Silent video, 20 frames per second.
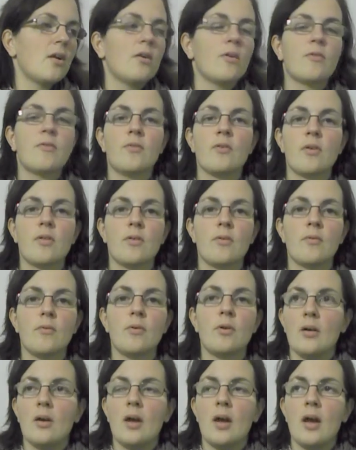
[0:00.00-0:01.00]
for the wall,
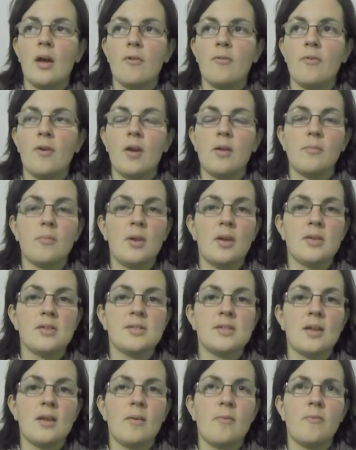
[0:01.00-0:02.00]
I find
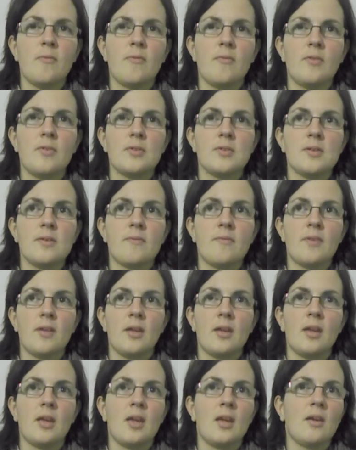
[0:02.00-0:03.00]
myself
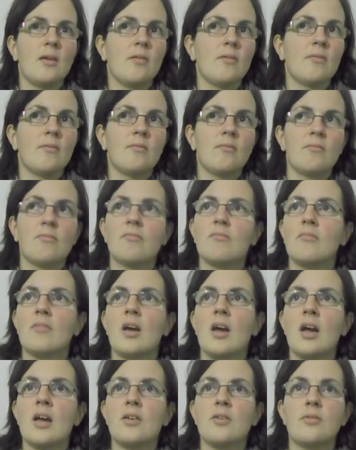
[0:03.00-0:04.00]
thinking,
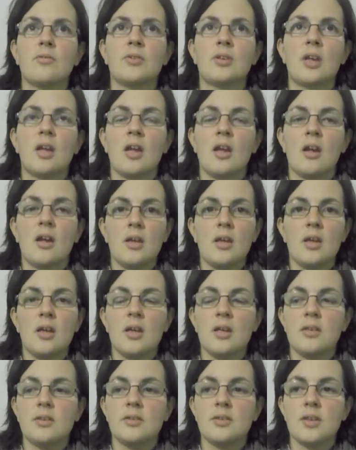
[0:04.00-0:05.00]
I don't care.
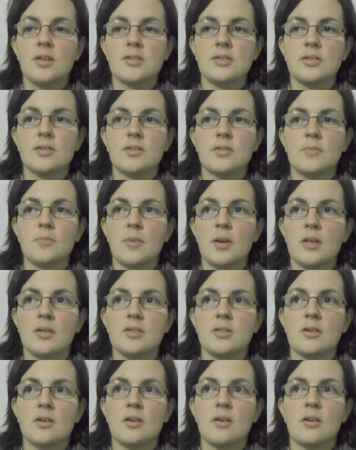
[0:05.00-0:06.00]
It doesn't
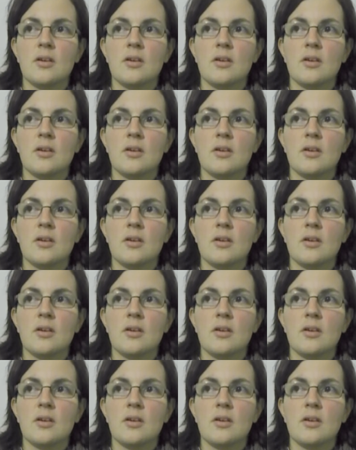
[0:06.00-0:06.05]
matter.